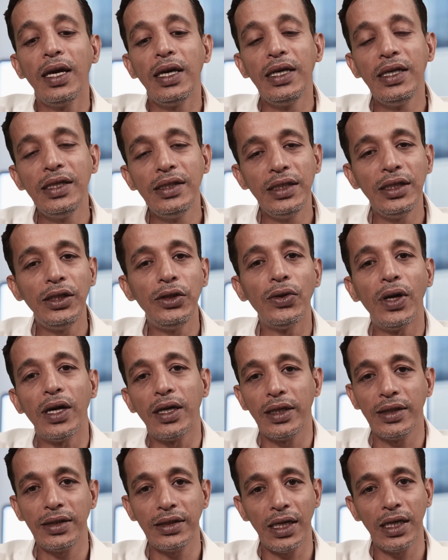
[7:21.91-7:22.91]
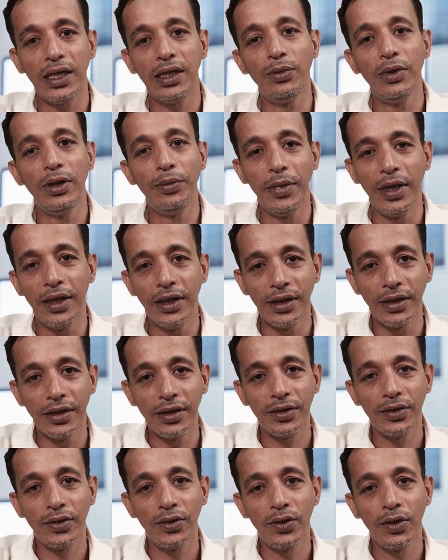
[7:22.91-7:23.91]
easy to understandable manner.
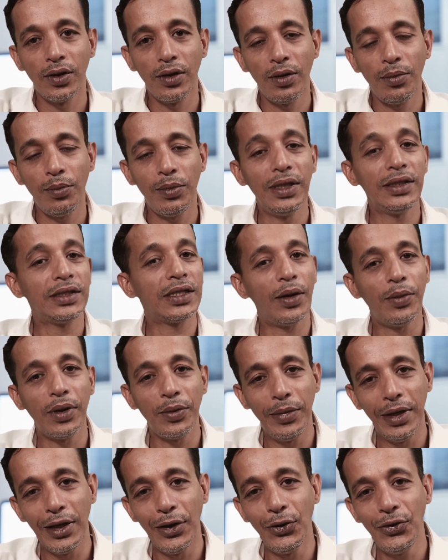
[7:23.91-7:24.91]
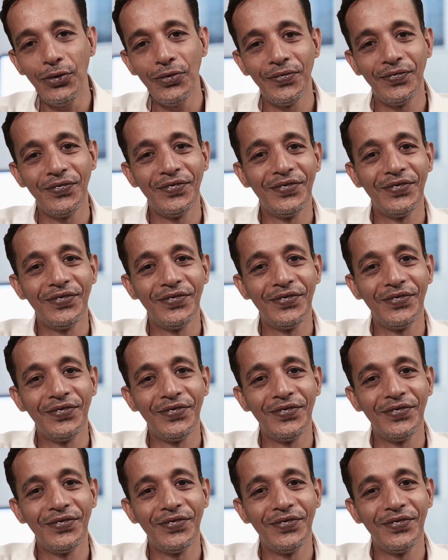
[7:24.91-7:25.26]
Please comment below